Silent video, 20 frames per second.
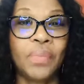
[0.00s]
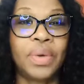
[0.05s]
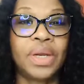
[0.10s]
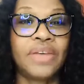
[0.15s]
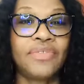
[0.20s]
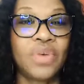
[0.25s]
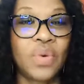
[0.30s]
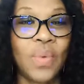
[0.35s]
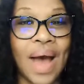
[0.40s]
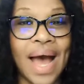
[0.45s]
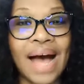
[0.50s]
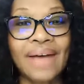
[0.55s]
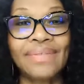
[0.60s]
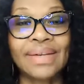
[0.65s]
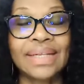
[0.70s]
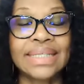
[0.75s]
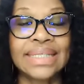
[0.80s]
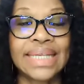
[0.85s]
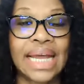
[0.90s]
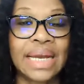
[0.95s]
But if you have
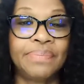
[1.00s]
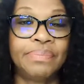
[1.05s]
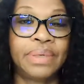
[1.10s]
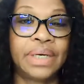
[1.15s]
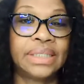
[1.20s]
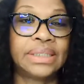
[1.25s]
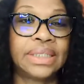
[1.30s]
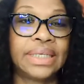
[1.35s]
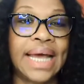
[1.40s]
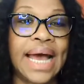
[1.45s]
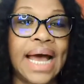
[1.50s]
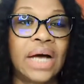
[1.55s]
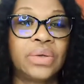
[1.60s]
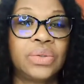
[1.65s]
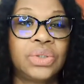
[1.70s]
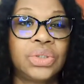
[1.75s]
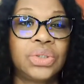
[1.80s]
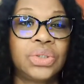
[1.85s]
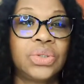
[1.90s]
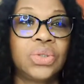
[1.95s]
a set budget,
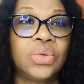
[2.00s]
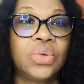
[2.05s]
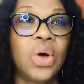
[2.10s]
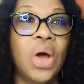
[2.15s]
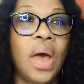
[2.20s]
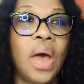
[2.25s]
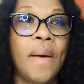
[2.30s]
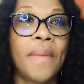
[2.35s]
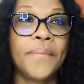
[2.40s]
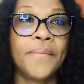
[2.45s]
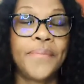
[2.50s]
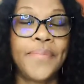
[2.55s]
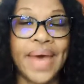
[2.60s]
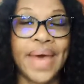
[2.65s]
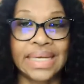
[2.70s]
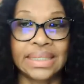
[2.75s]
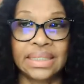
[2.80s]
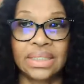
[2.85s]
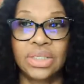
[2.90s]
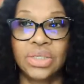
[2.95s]
how do you
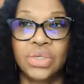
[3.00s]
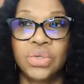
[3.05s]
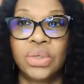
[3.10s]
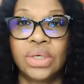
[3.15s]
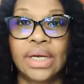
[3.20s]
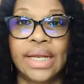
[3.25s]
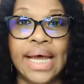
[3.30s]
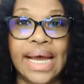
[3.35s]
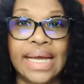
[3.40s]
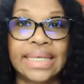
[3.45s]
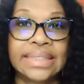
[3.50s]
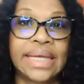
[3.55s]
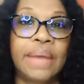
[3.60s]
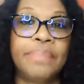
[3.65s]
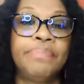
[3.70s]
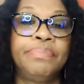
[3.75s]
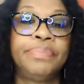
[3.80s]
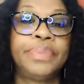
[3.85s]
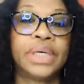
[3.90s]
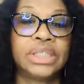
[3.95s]
best utilize
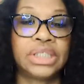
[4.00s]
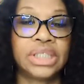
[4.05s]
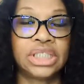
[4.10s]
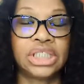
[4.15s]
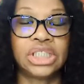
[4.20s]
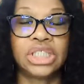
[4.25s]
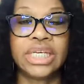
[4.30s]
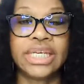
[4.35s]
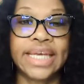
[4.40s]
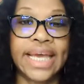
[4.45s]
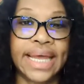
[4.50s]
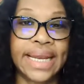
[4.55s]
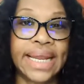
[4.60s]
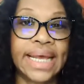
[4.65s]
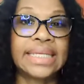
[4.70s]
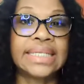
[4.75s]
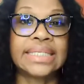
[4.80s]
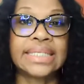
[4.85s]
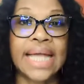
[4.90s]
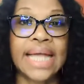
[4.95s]
that budget to get
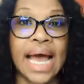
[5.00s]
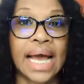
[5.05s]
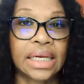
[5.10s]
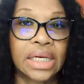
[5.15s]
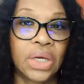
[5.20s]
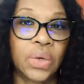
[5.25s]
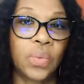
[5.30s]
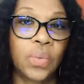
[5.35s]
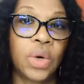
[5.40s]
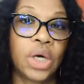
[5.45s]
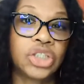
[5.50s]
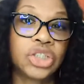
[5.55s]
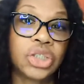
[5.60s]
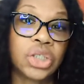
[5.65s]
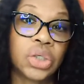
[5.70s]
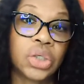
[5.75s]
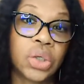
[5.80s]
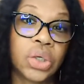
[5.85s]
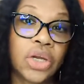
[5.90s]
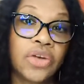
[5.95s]
exactly what
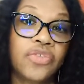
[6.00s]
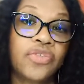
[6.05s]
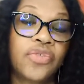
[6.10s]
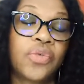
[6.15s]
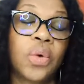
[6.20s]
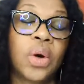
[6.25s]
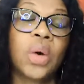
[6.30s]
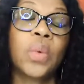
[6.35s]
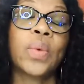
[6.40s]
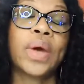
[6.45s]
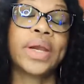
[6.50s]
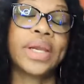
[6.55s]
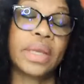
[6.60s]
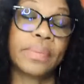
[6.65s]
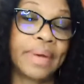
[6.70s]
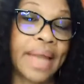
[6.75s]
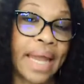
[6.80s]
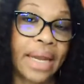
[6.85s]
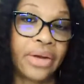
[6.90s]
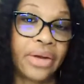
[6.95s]
you're looking for when you're
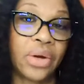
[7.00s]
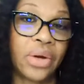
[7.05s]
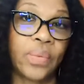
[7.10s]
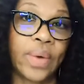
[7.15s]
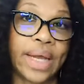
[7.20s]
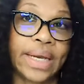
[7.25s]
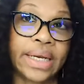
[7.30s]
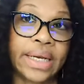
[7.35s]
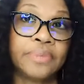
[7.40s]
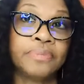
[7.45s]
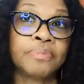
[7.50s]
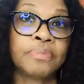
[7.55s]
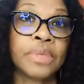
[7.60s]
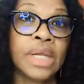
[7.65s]
planning your wedding?